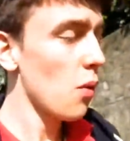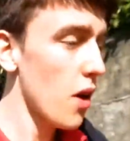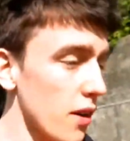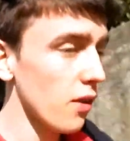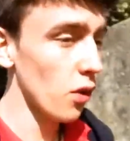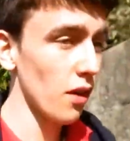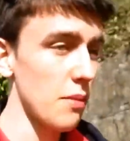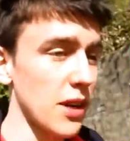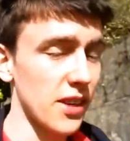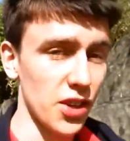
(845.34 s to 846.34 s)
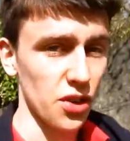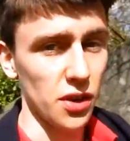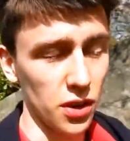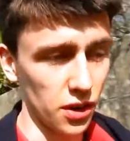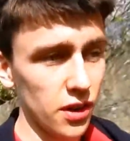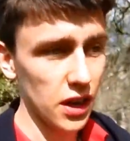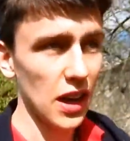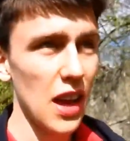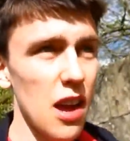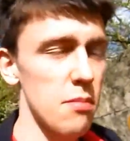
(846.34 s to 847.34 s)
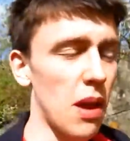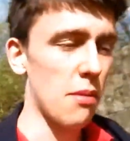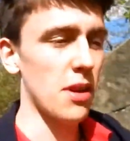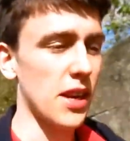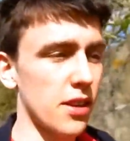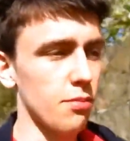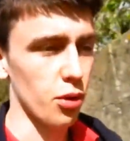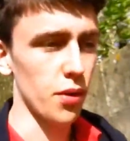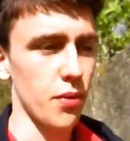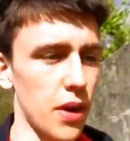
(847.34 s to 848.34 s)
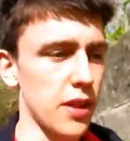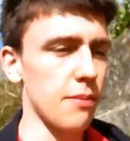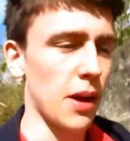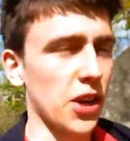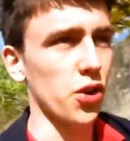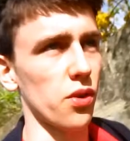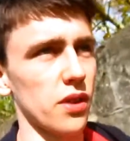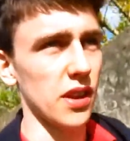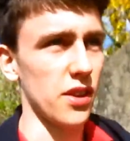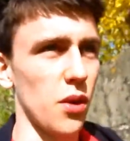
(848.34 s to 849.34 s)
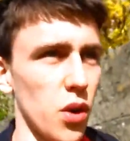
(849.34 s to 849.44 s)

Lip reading: work, all of my sections are done. Maybe need to proofread them, make sure that there's no